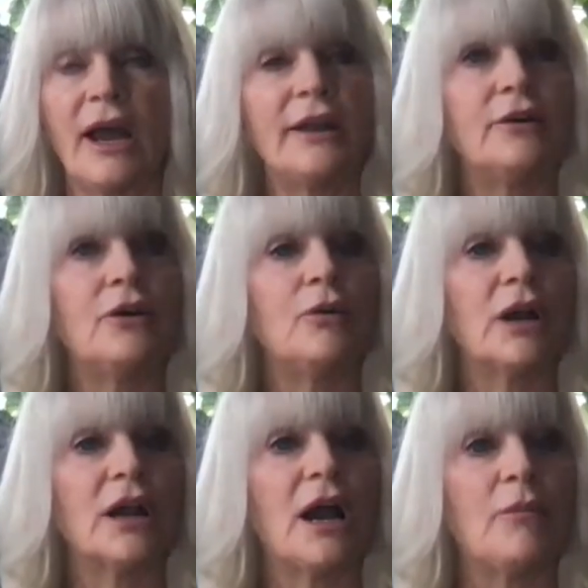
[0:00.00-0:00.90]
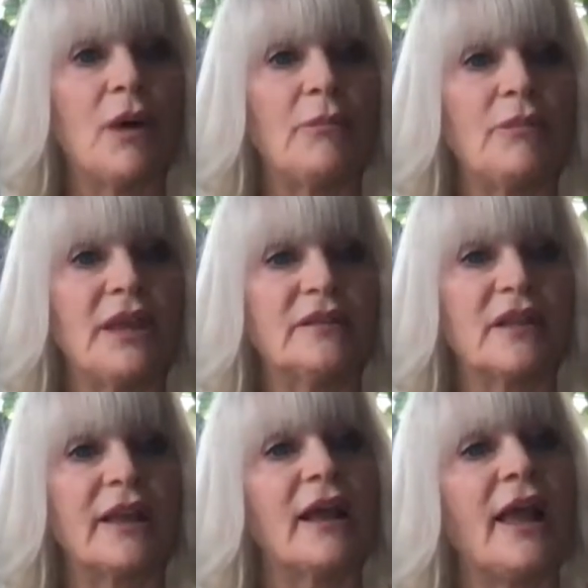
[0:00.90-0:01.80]
I don't know what come up means,
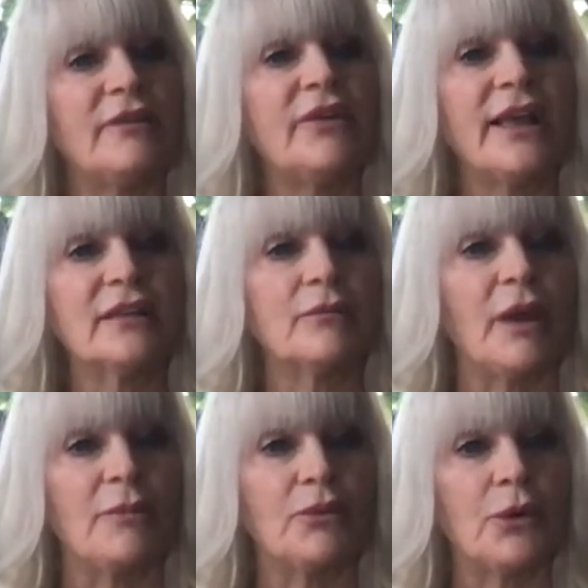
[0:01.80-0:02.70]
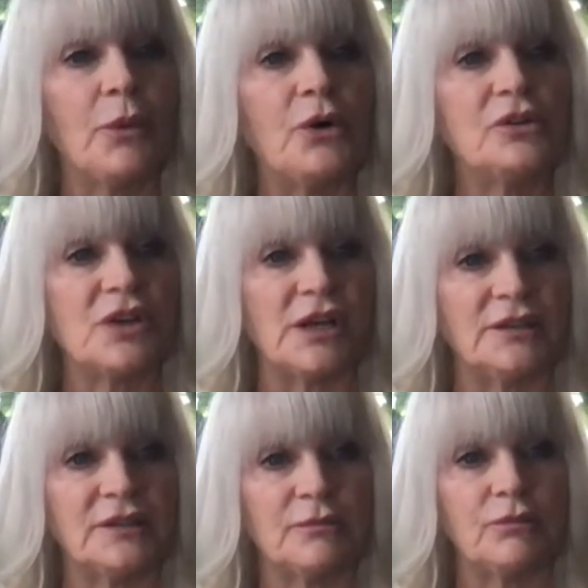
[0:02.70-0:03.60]
like advancement,
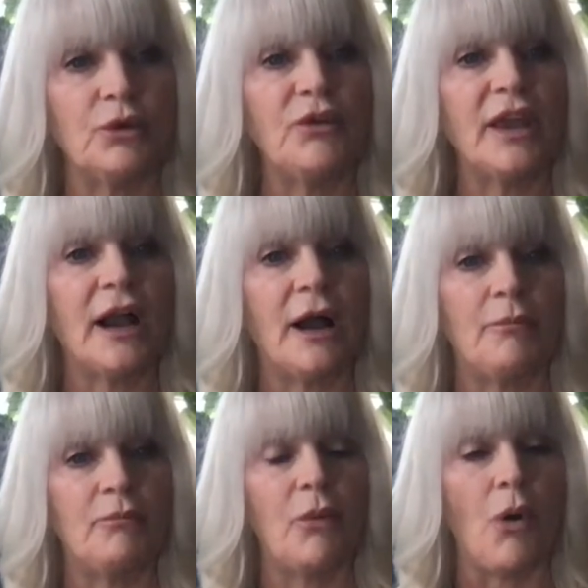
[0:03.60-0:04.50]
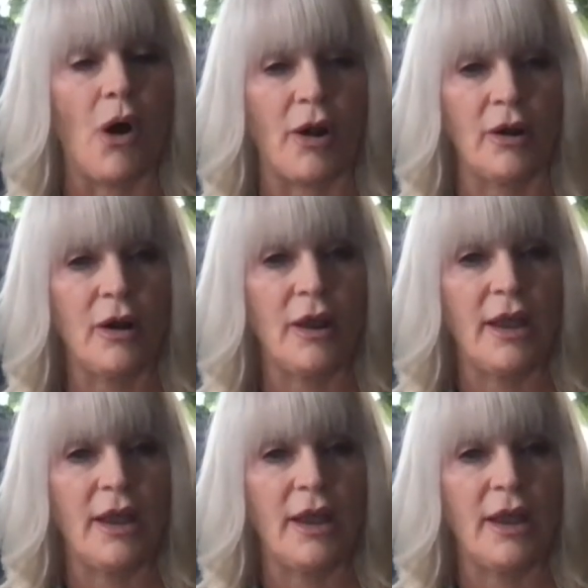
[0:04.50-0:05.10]
promotions, moving up more,